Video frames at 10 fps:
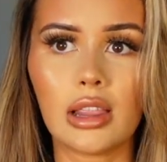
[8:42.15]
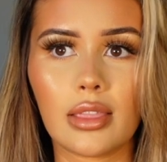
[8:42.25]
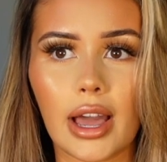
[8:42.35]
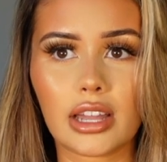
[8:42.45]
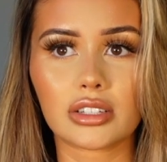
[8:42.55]

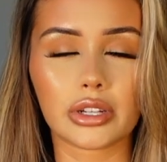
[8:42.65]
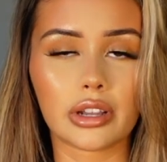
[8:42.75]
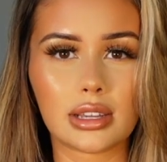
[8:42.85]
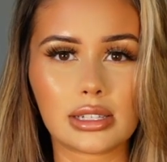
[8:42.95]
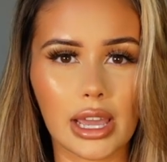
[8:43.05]
like
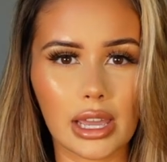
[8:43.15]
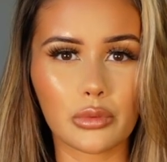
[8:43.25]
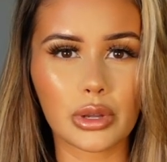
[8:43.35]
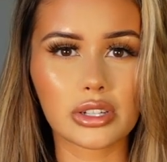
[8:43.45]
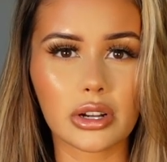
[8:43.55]
during the day
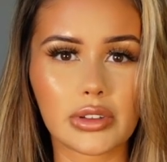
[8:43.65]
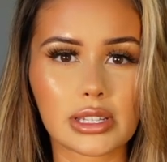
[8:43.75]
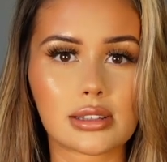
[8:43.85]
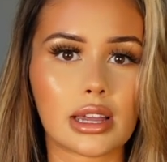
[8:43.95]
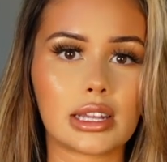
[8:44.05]
in winter if it's
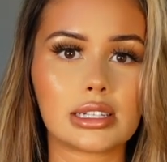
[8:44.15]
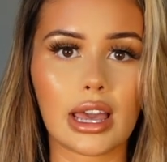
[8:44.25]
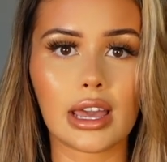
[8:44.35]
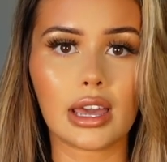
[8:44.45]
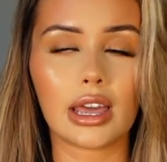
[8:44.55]
a sunny
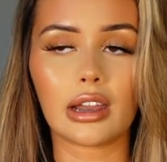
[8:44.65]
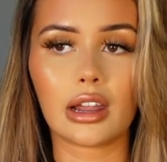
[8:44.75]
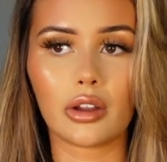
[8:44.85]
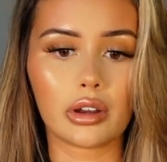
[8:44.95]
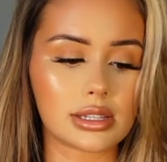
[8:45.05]
day and I
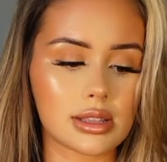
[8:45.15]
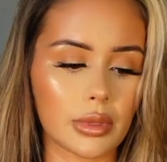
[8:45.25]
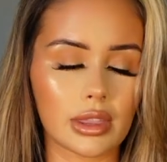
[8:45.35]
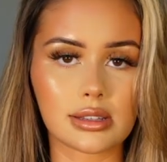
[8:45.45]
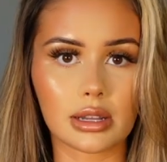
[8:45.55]
don't need
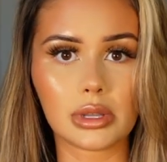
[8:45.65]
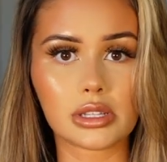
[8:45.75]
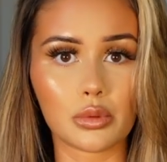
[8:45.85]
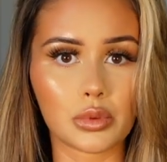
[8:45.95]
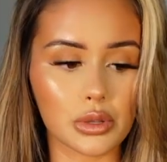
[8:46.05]
something that's gonna be
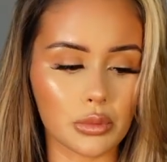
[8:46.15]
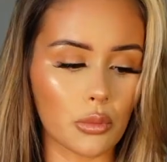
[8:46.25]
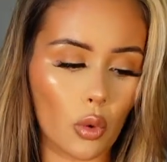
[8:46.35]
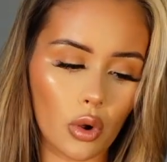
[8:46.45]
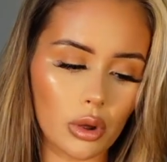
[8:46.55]
super, super
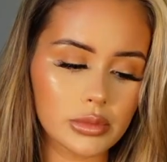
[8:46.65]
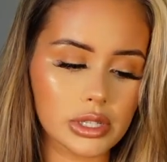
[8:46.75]
warm.